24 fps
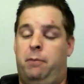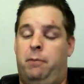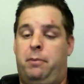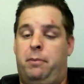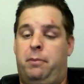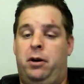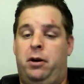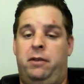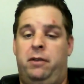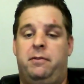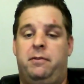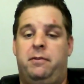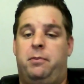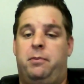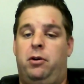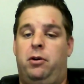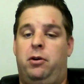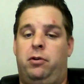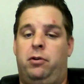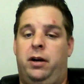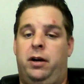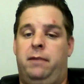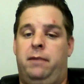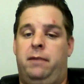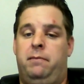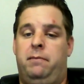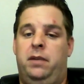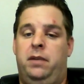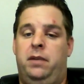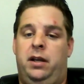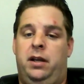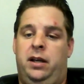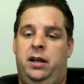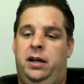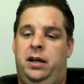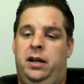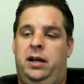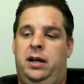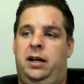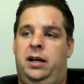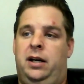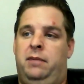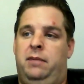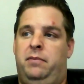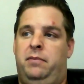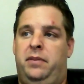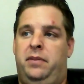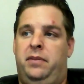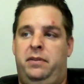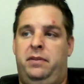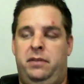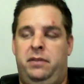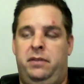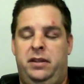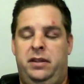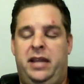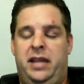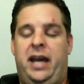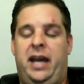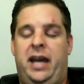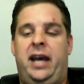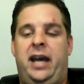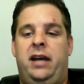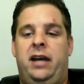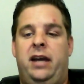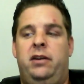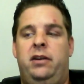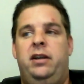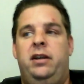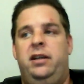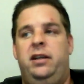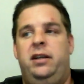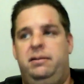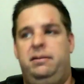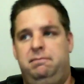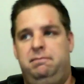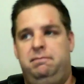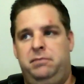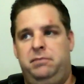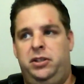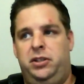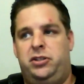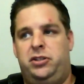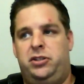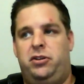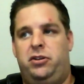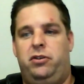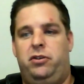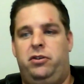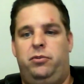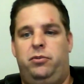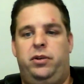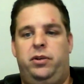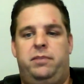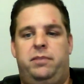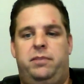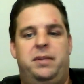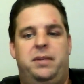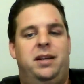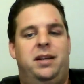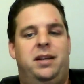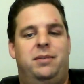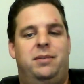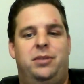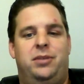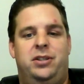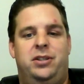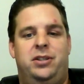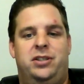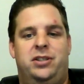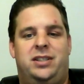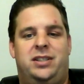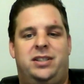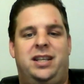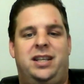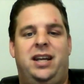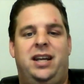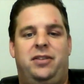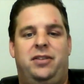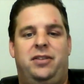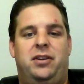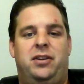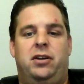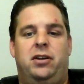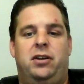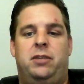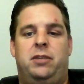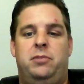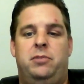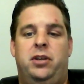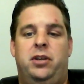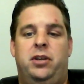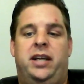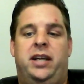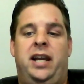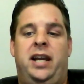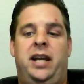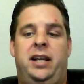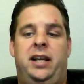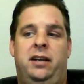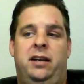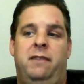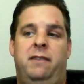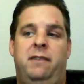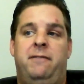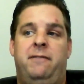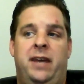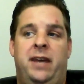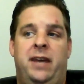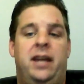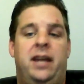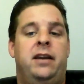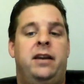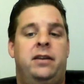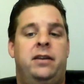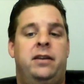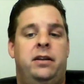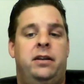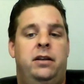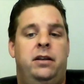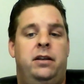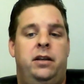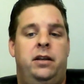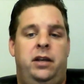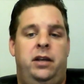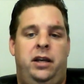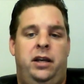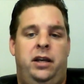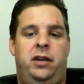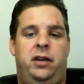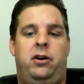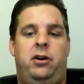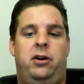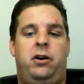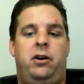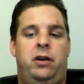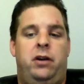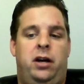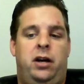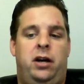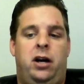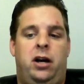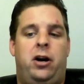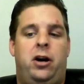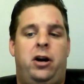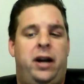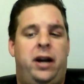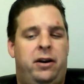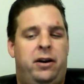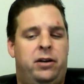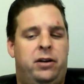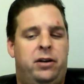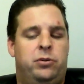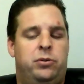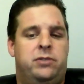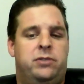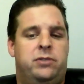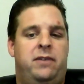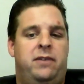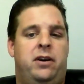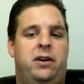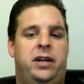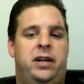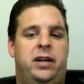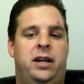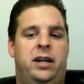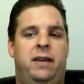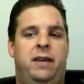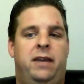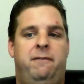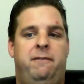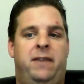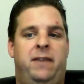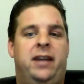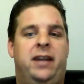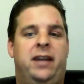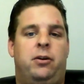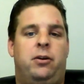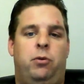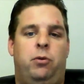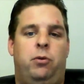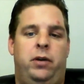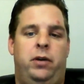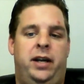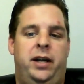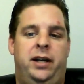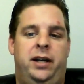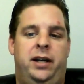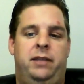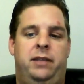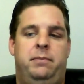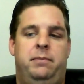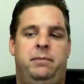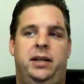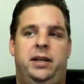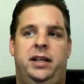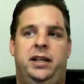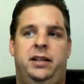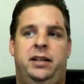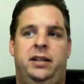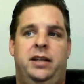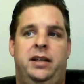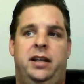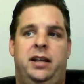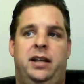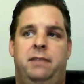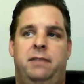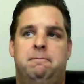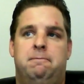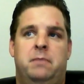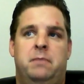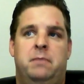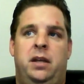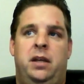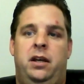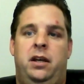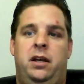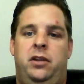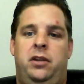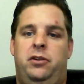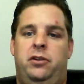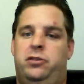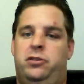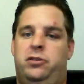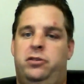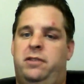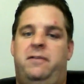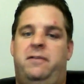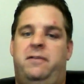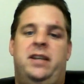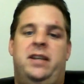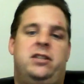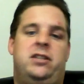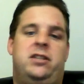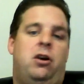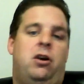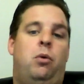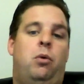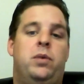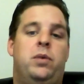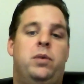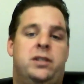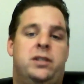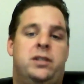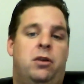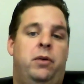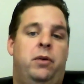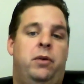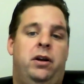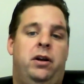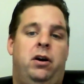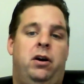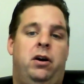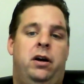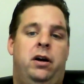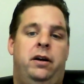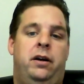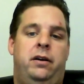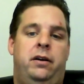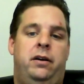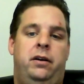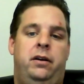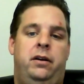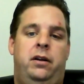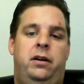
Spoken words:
part of the program. That in turn with being able to just get out there and communicate an event. And our area was very event coordinated, meaning that there's events always going on.